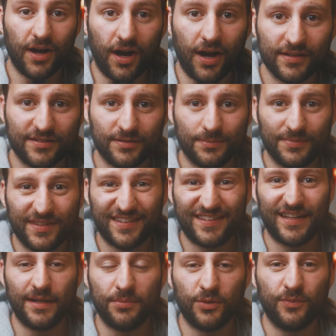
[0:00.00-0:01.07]
Awesome, the
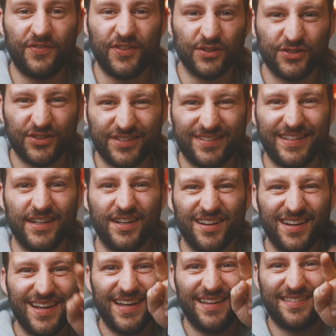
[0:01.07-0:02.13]
Cinebloom filter is
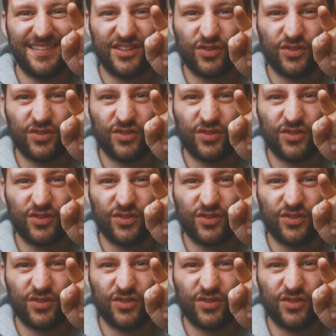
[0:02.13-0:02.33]
here. It's the